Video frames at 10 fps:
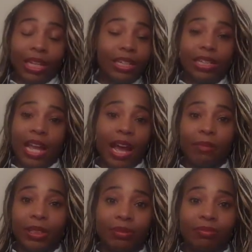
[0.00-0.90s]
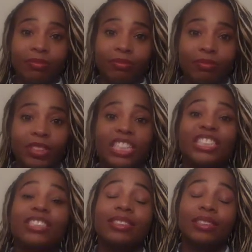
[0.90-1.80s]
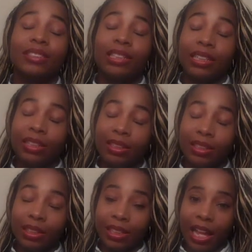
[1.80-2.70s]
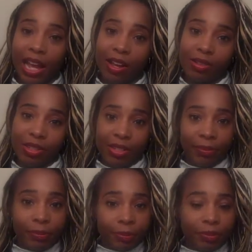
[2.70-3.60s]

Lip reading: it didn't happen. She's still in the House.